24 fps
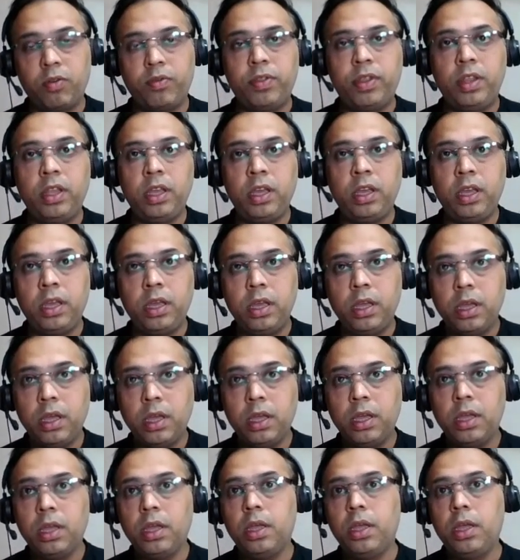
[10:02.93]
the
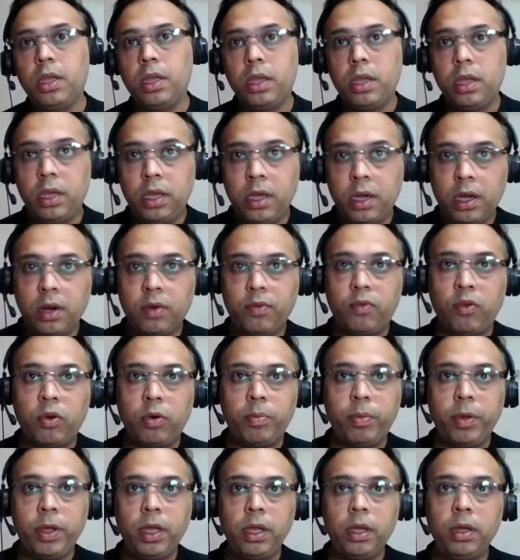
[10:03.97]
year would
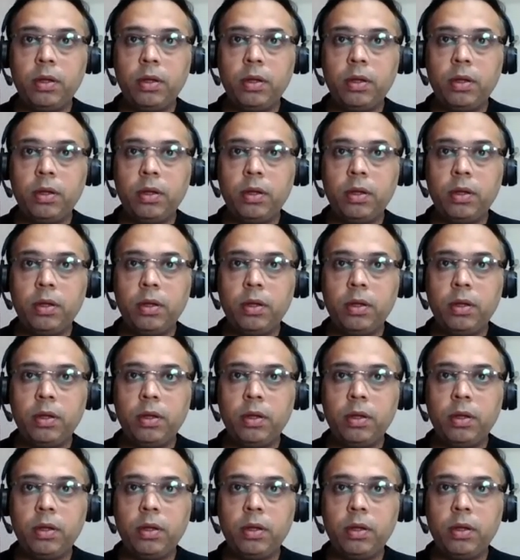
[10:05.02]
be